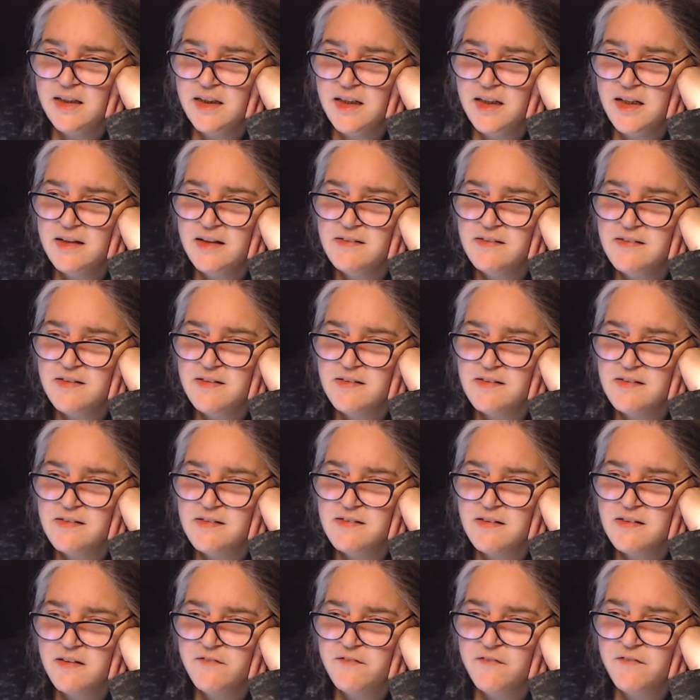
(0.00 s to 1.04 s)
Yes, it's
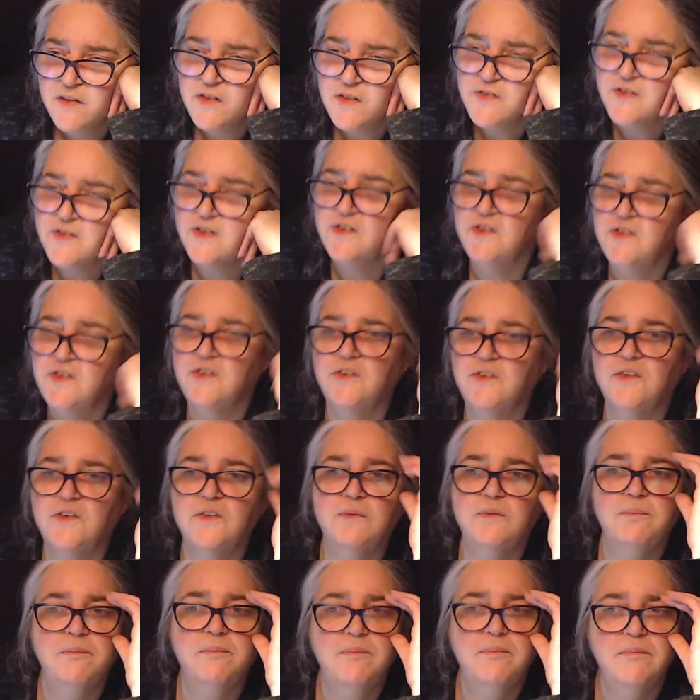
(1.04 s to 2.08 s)
a
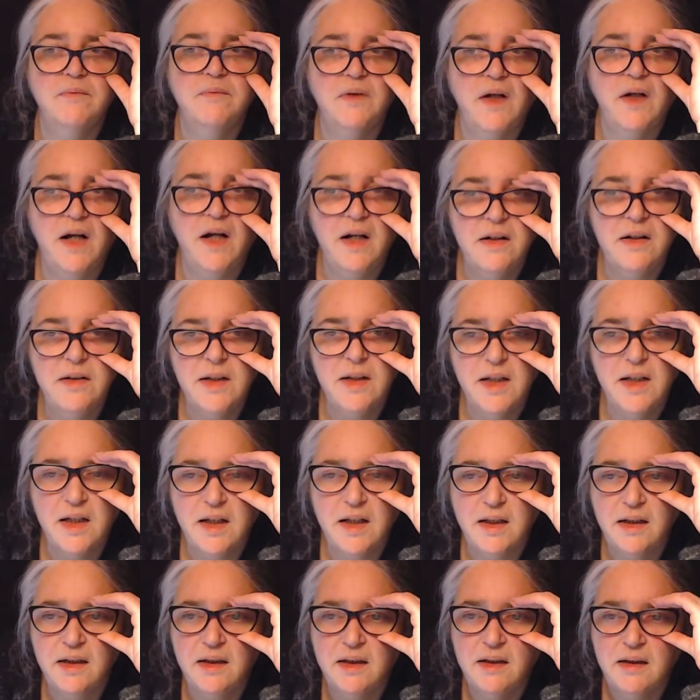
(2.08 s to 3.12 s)
versatile
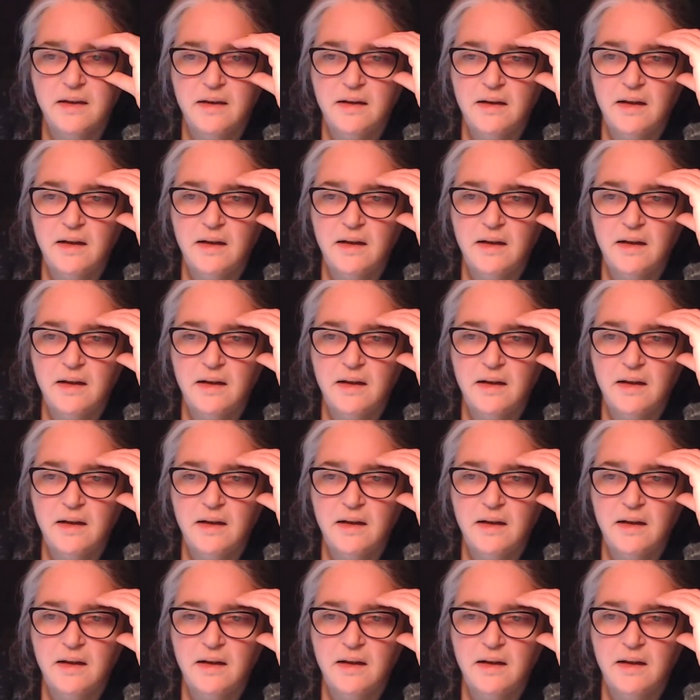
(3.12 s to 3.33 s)
cardigan,